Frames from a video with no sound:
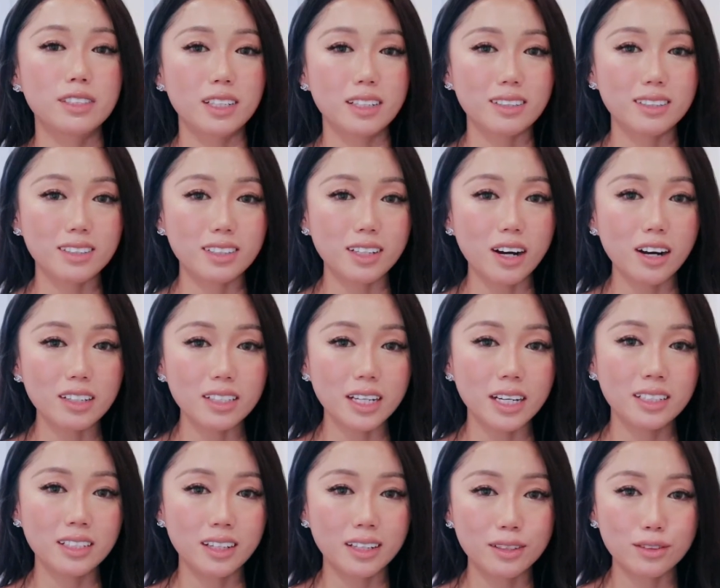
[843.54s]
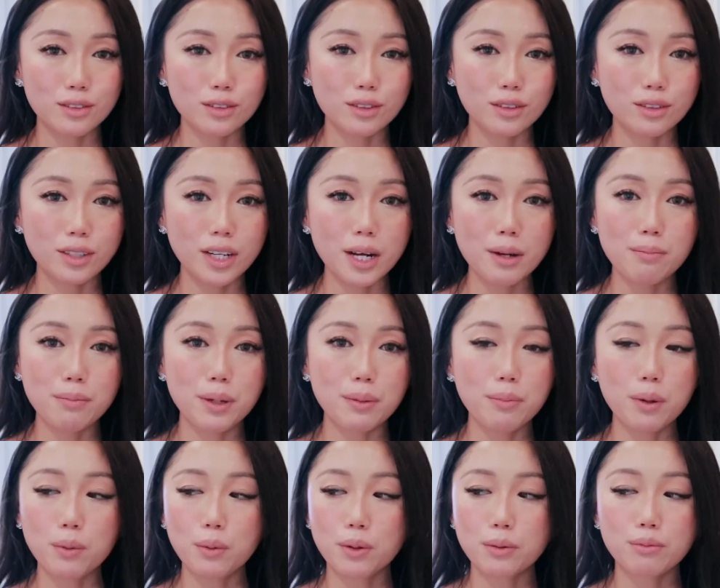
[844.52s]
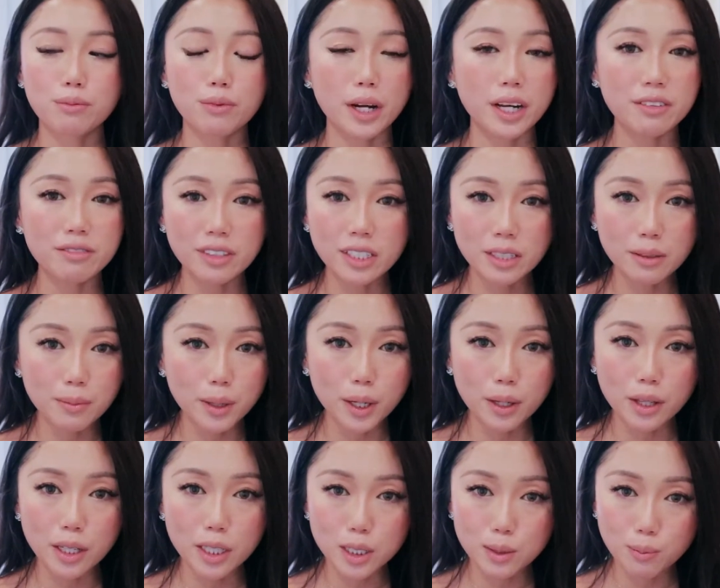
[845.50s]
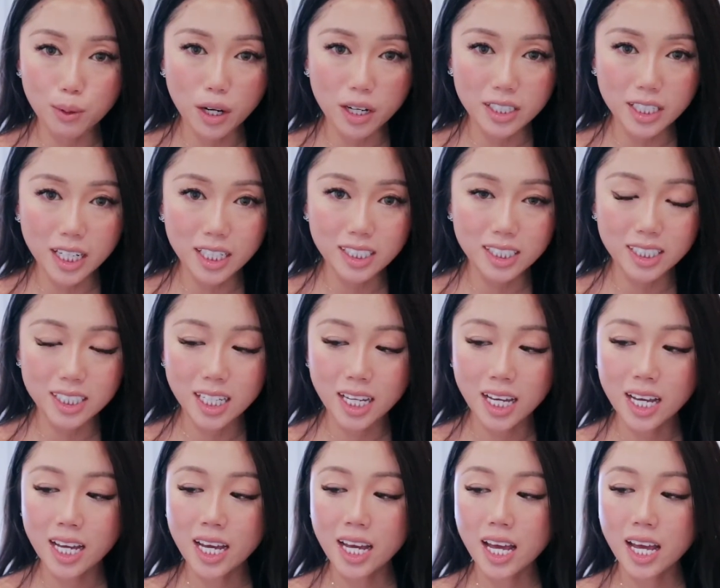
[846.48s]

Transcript: TikTok and Instagram, people were raving about this product.